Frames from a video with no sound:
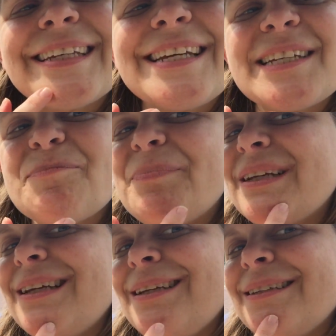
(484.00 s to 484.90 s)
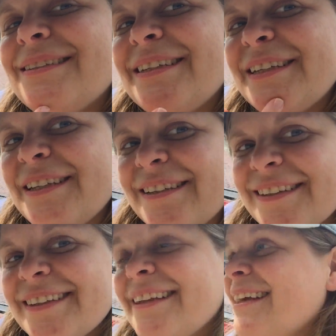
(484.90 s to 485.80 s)
Thanks, buddy.
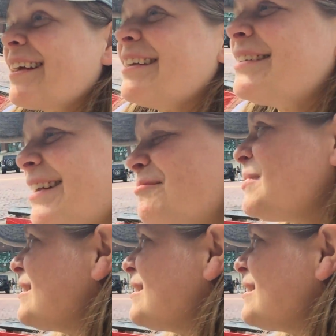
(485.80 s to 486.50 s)
Guess that